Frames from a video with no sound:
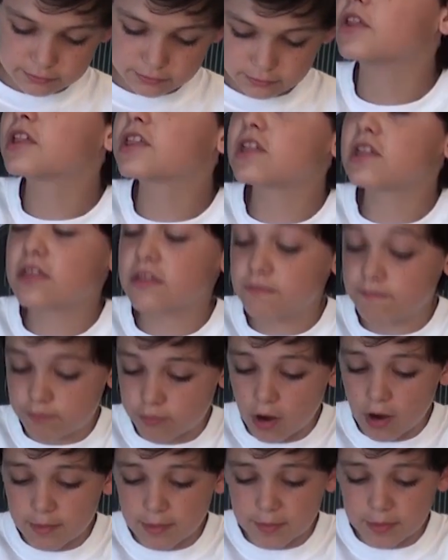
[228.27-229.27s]
This is
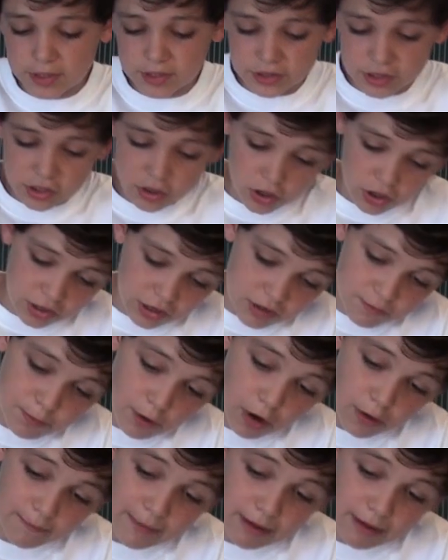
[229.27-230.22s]
probably the hardest part,